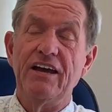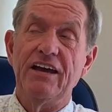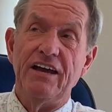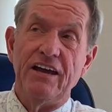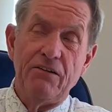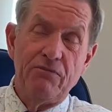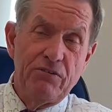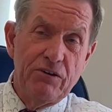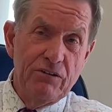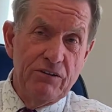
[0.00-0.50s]

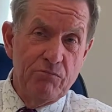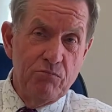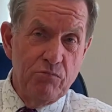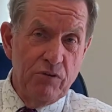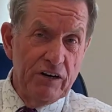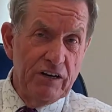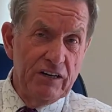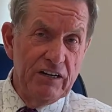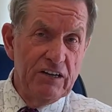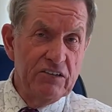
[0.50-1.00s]
If you
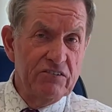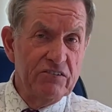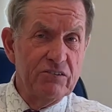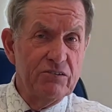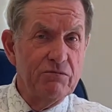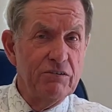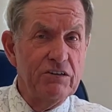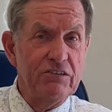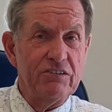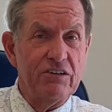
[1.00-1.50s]
want to listen
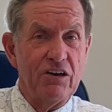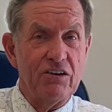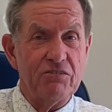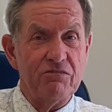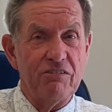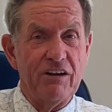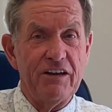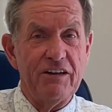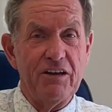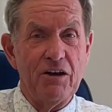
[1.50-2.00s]
to Restarts
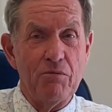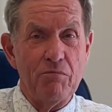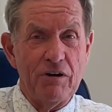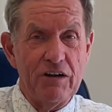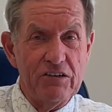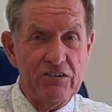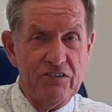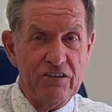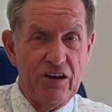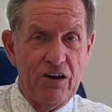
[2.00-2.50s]
Radio, my
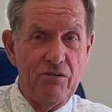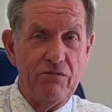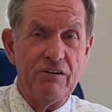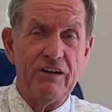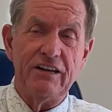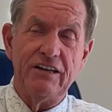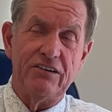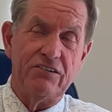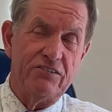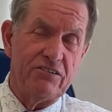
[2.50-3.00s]
show,
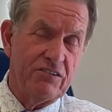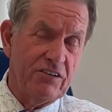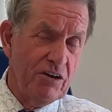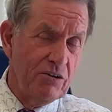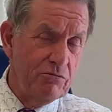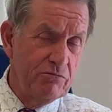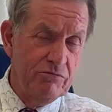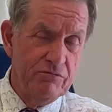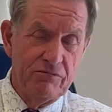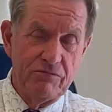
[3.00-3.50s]
and it's
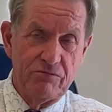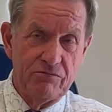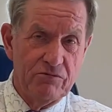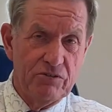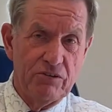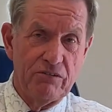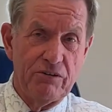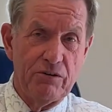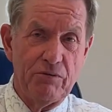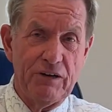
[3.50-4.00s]
shown
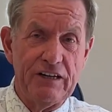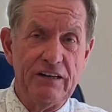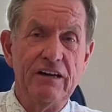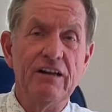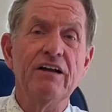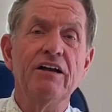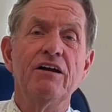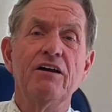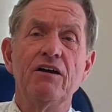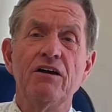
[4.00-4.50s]
during the week,
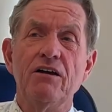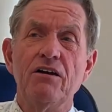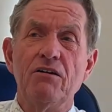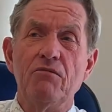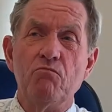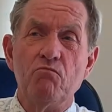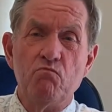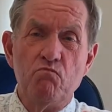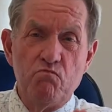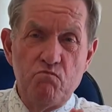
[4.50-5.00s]

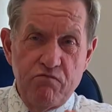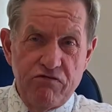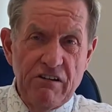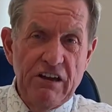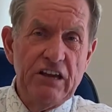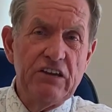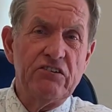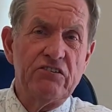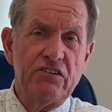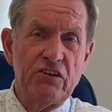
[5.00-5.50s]

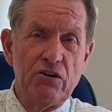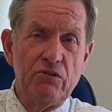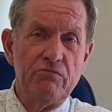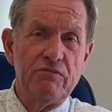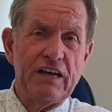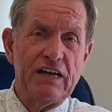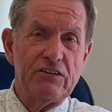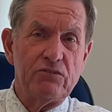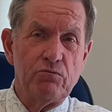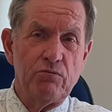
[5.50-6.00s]
pretty soon
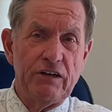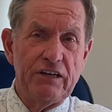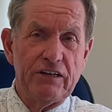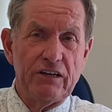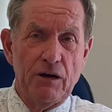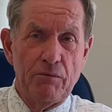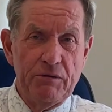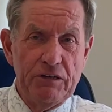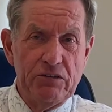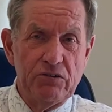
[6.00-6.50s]
next week
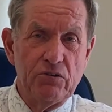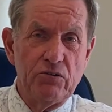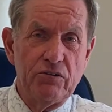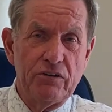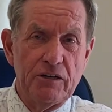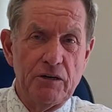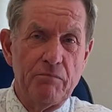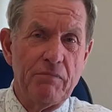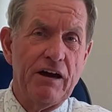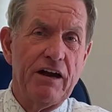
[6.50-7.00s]
I'll be
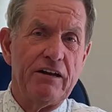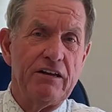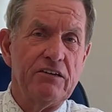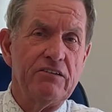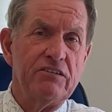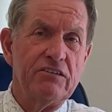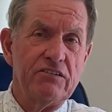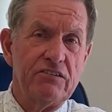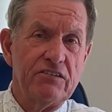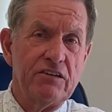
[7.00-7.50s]
talking about
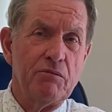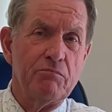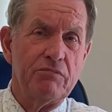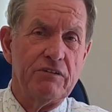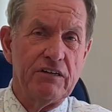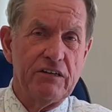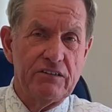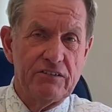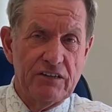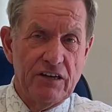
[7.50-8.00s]
this in some
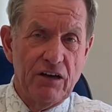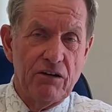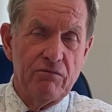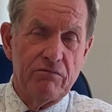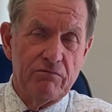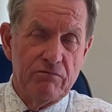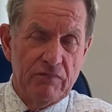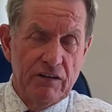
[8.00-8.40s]
detail.